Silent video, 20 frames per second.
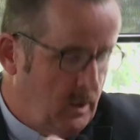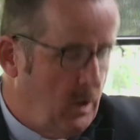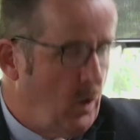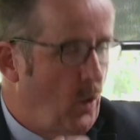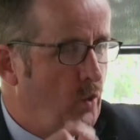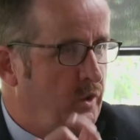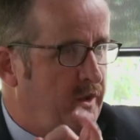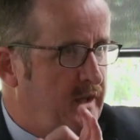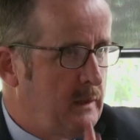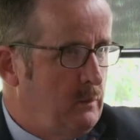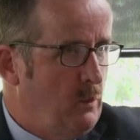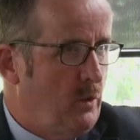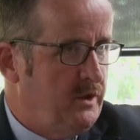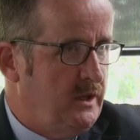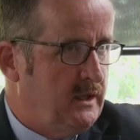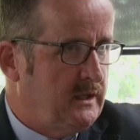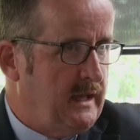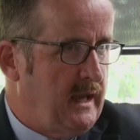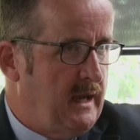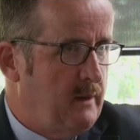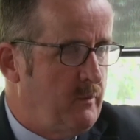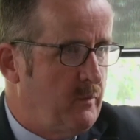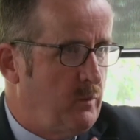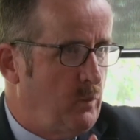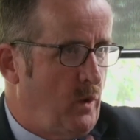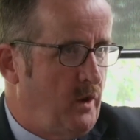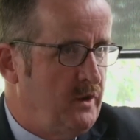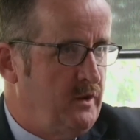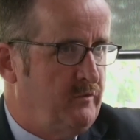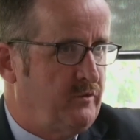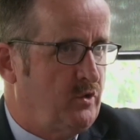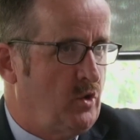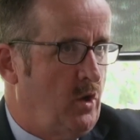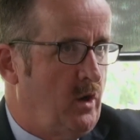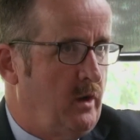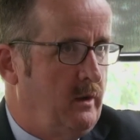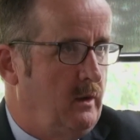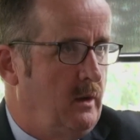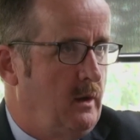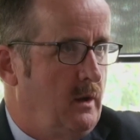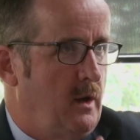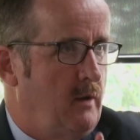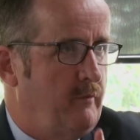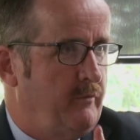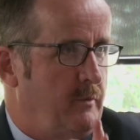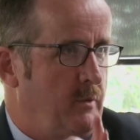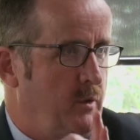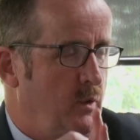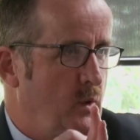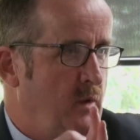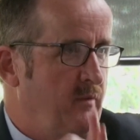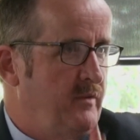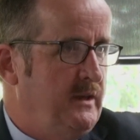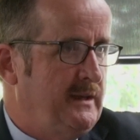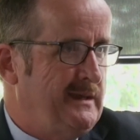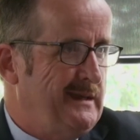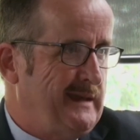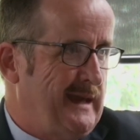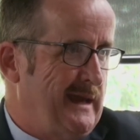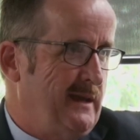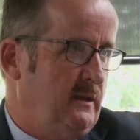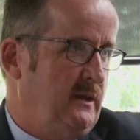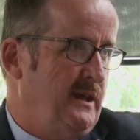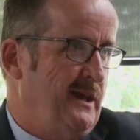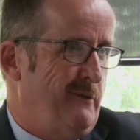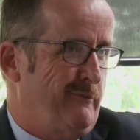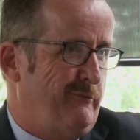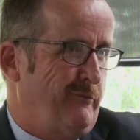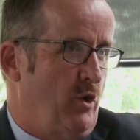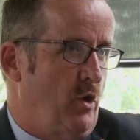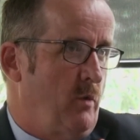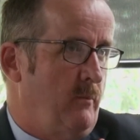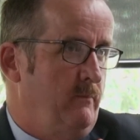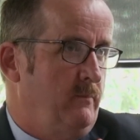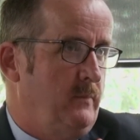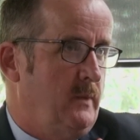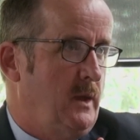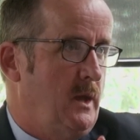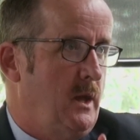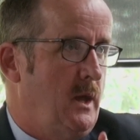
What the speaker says: or get what you can with what you've got from whoever you can get it from